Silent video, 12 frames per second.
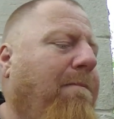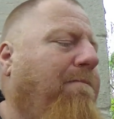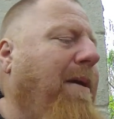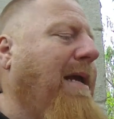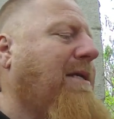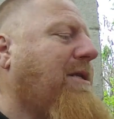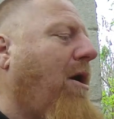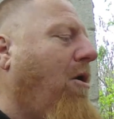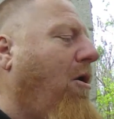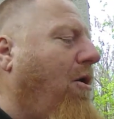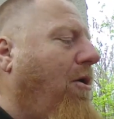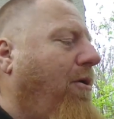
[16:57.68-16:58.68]
based
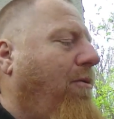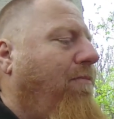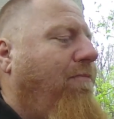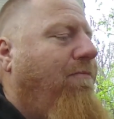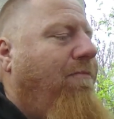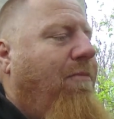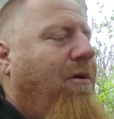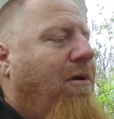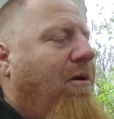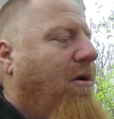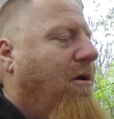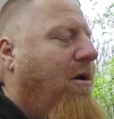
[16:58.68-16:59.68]
on
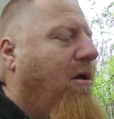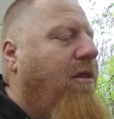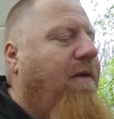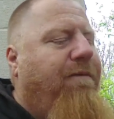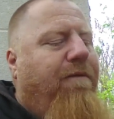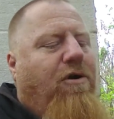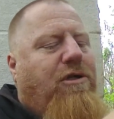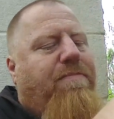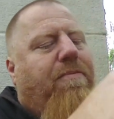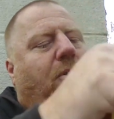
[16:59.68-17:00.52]
the first